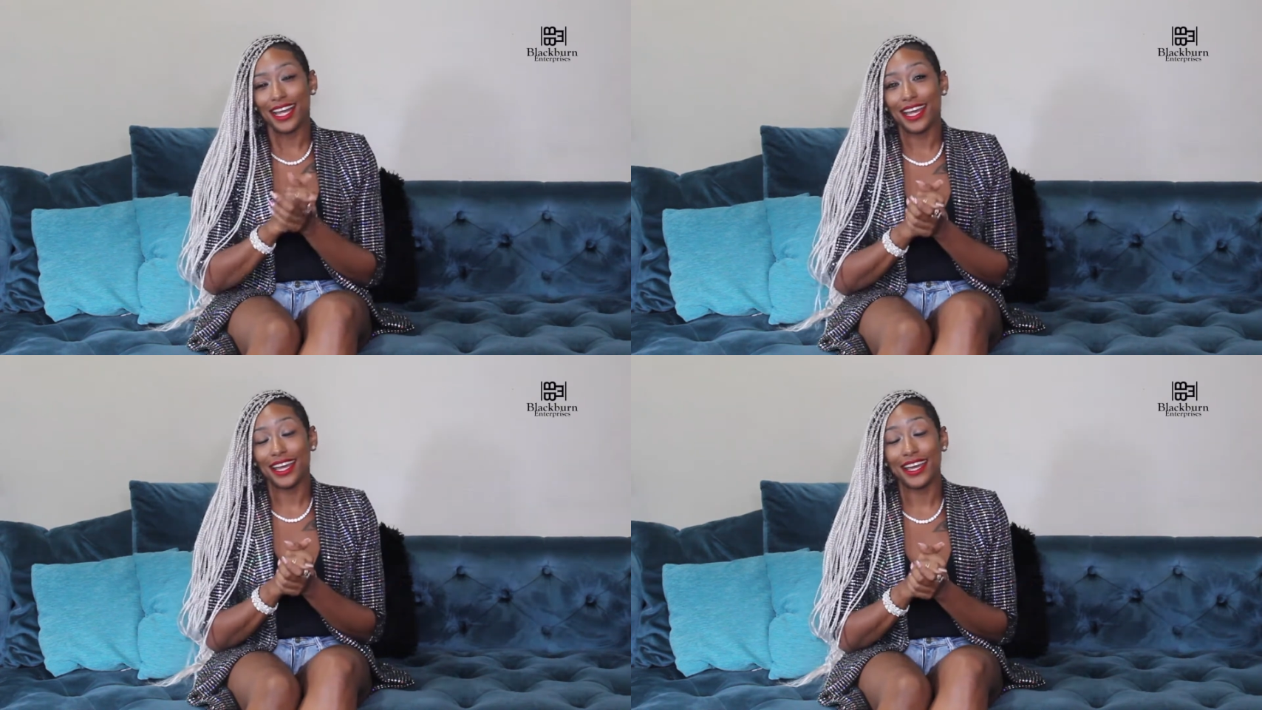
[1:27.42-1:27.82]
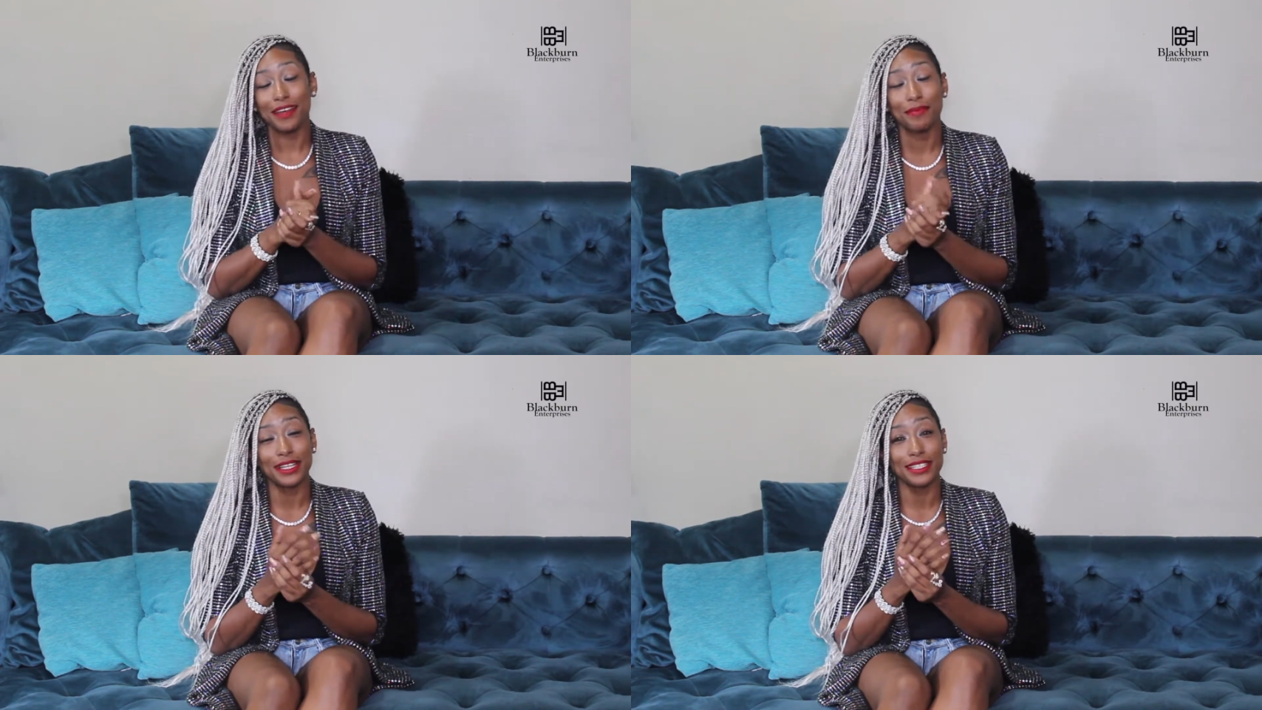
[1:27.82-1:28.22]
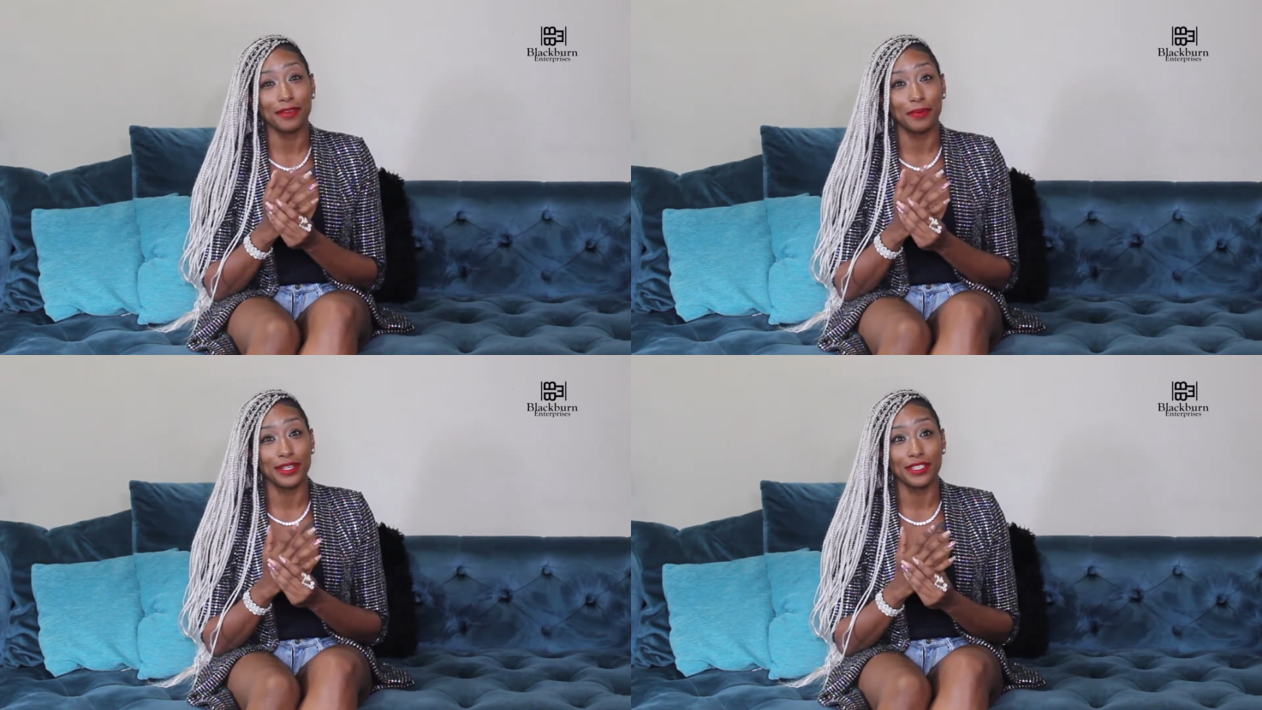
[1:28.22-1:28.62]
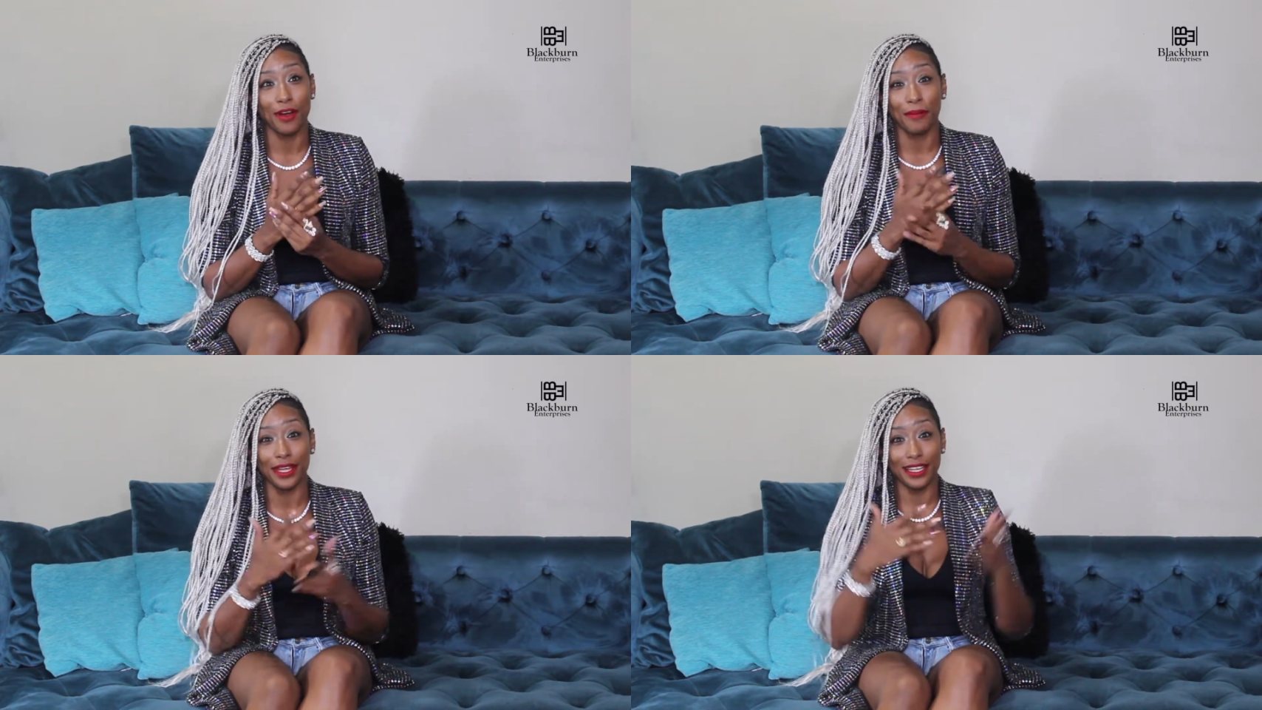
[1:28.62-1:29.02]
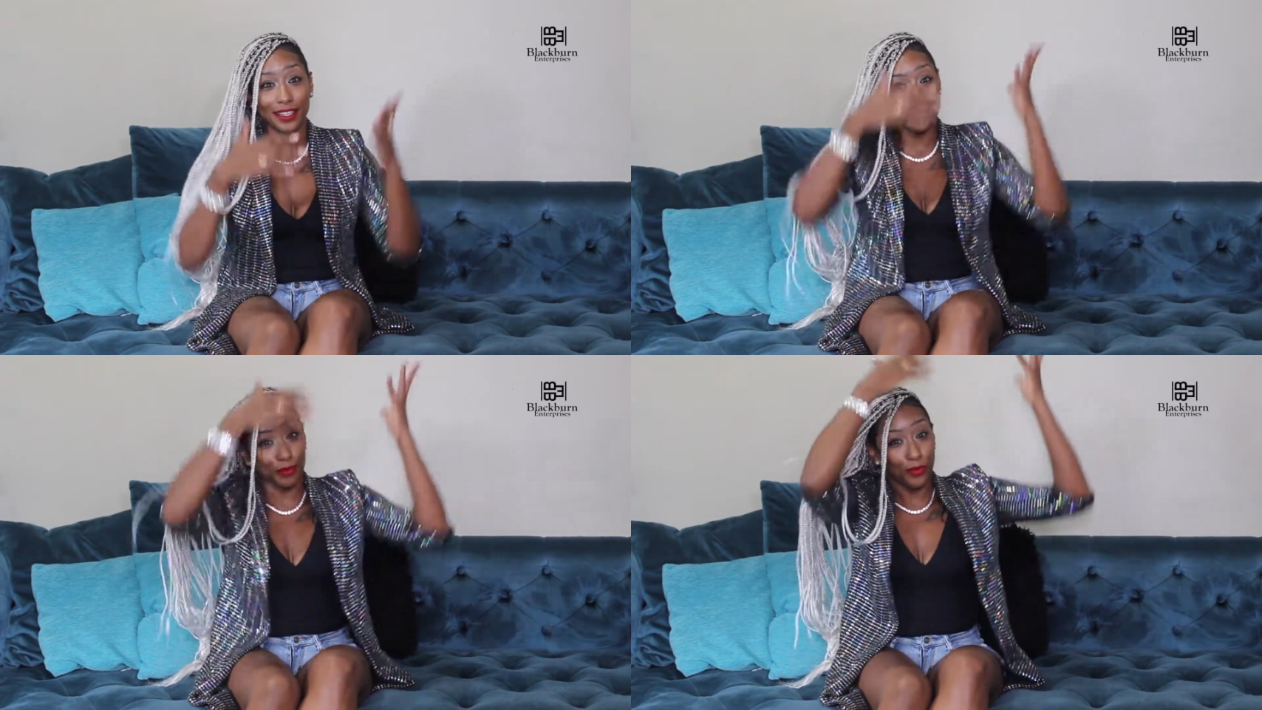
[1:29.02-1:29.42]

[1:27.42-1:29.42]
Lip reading: He must have put so many of them